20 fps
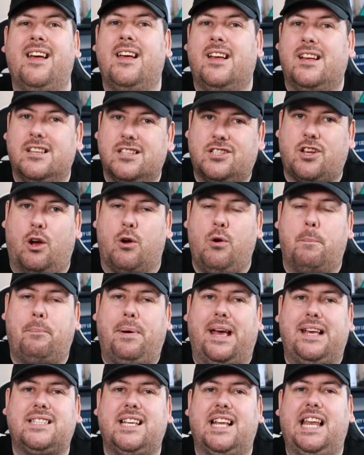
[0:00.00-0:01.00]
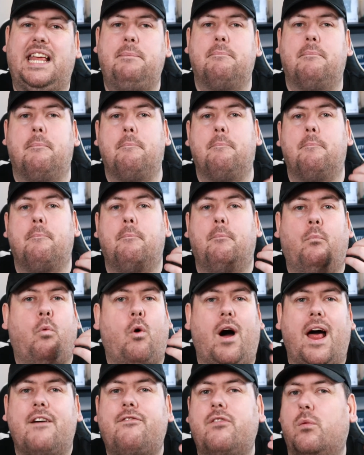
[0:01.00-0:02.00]
So basically,
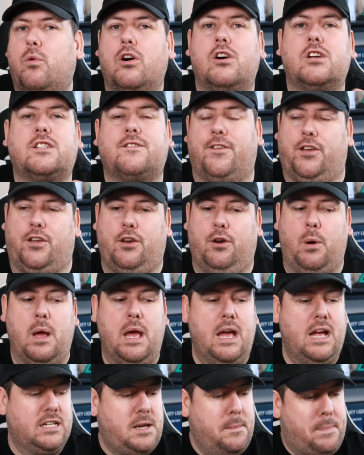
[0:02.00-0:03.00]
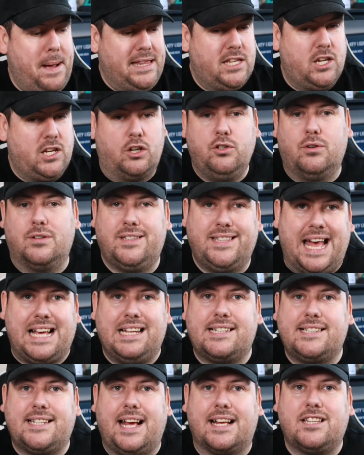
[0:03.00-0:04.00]
whatever works for you. Depending on your desk
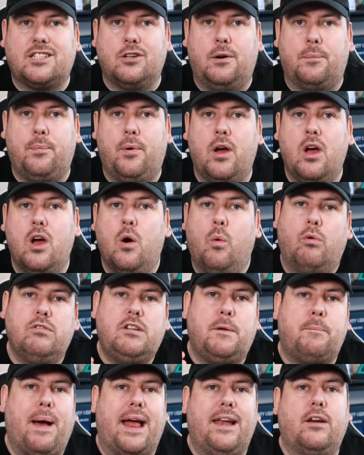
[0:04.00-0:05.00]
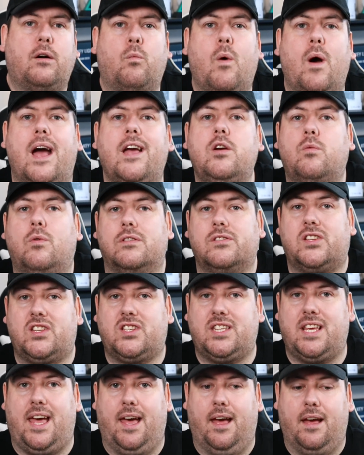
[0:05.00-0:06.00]
setup will depend on where you want to
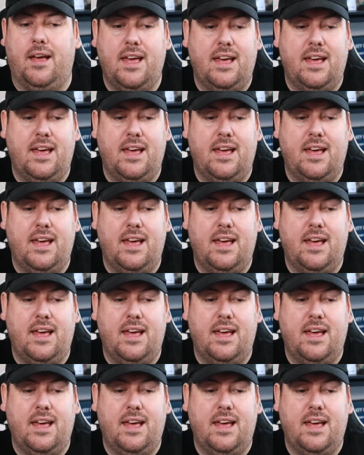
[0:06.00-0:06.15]
sit.